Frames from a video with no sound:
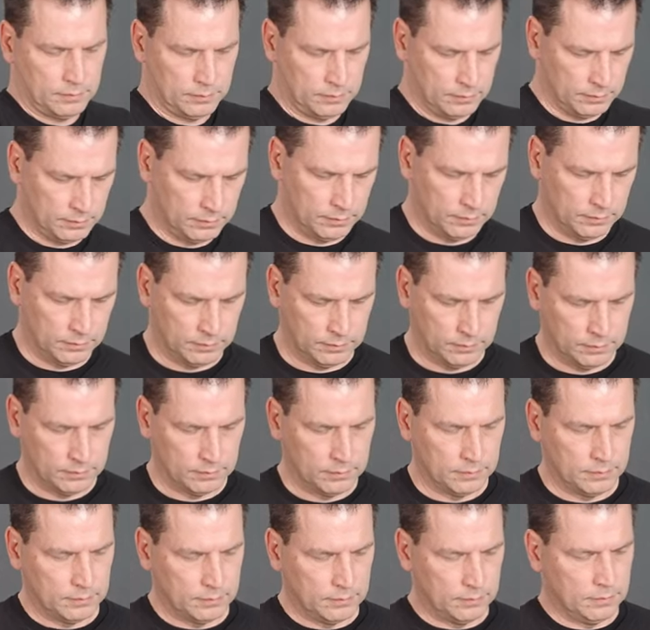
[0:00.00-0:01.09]

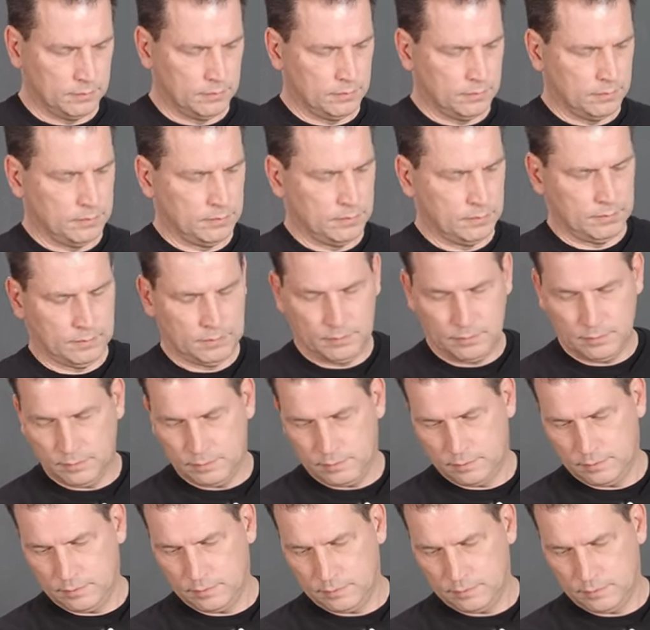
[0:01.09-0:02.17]

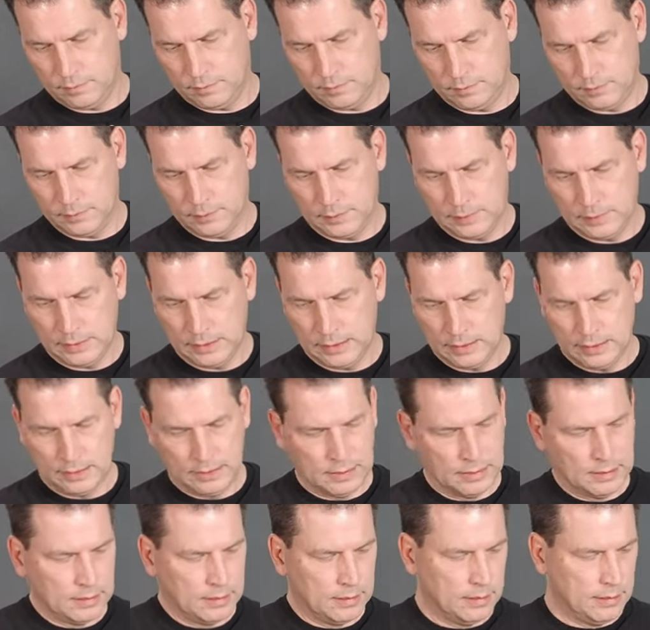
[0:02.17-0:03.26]
(no one is talking)